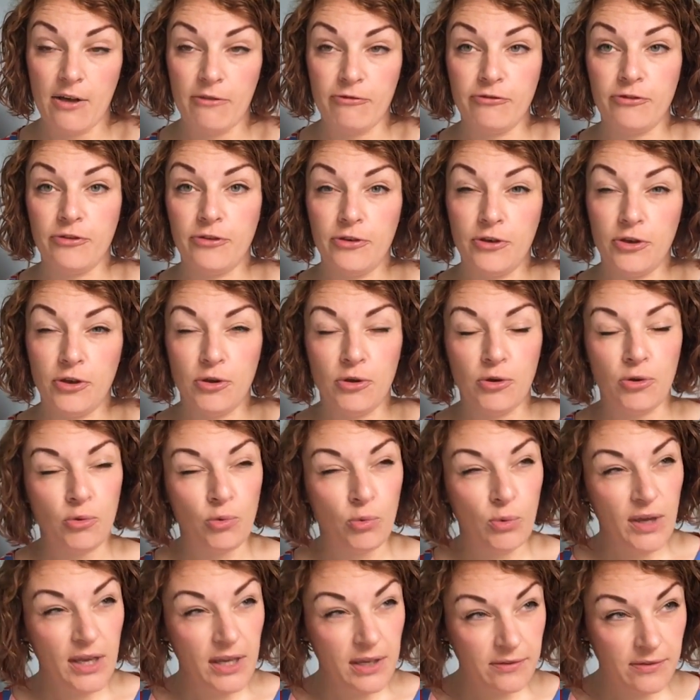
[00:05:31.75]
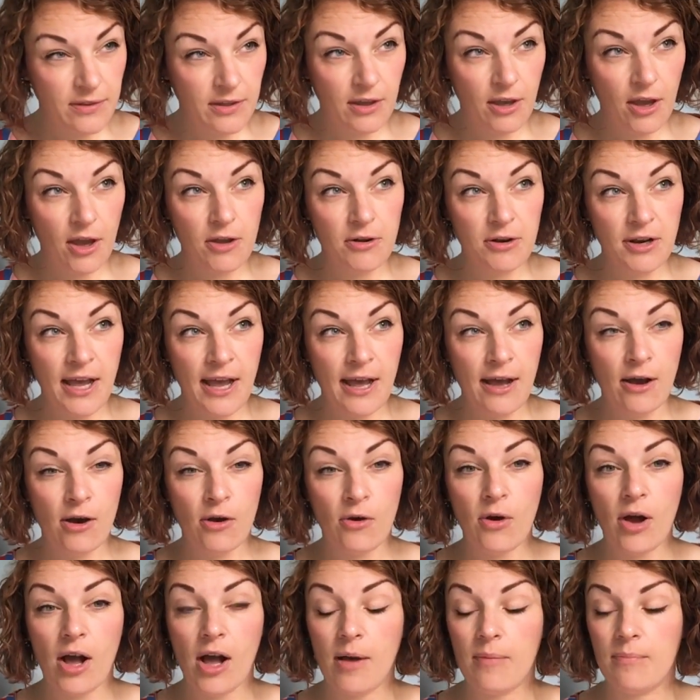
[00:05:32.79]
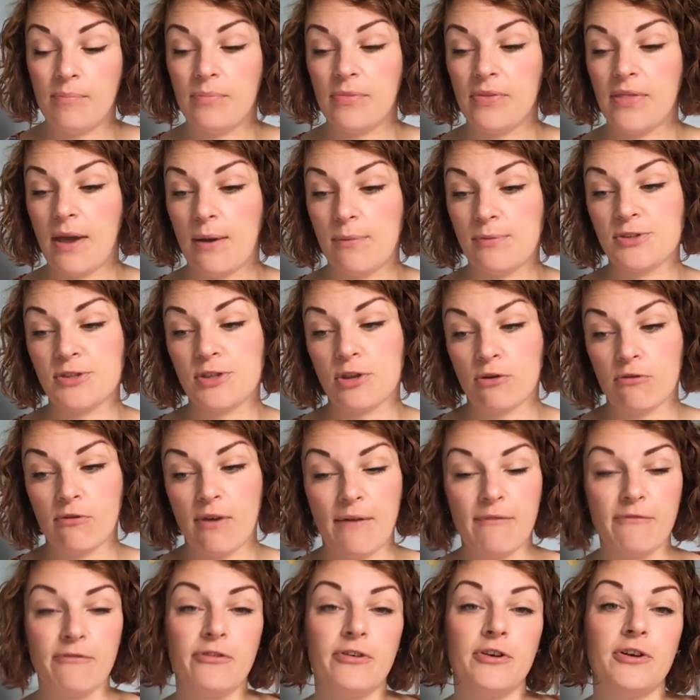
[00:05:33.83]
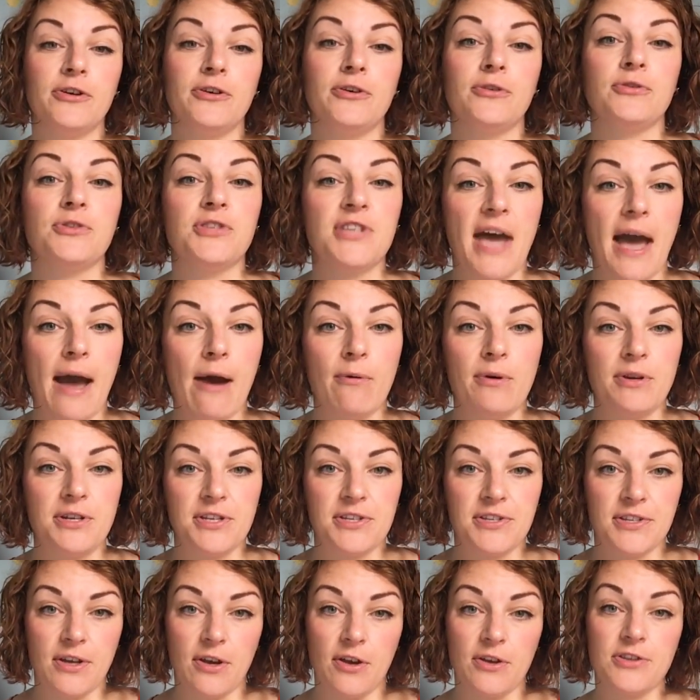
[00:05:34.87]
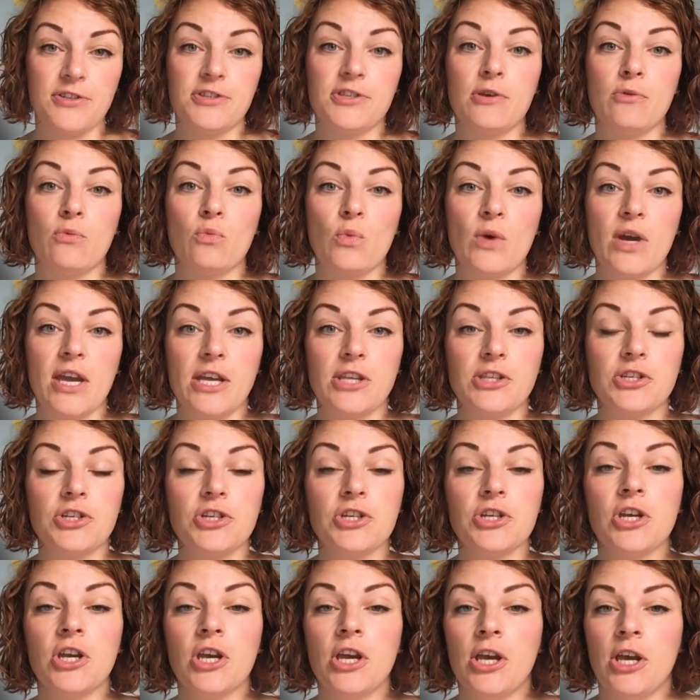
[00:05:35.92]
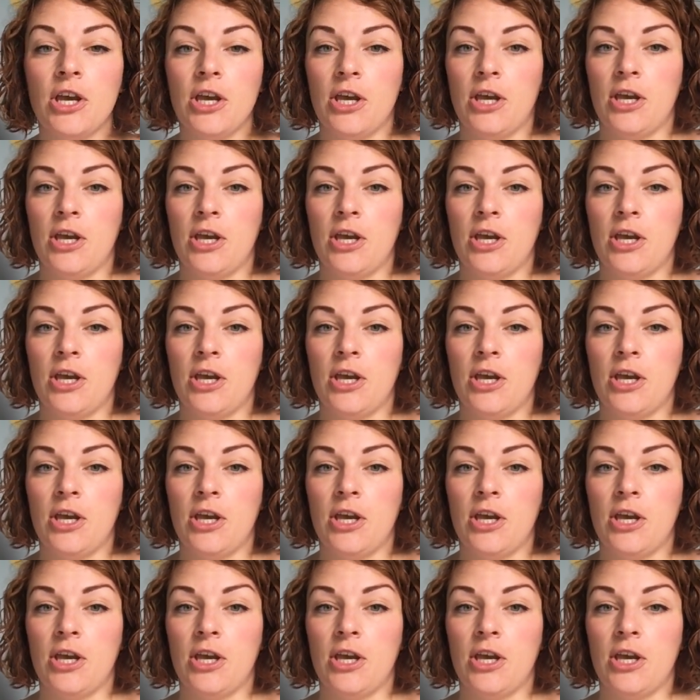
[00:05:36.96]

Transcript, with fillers: a few weeks ago now, um, there was the Grenfell Tower disaster, which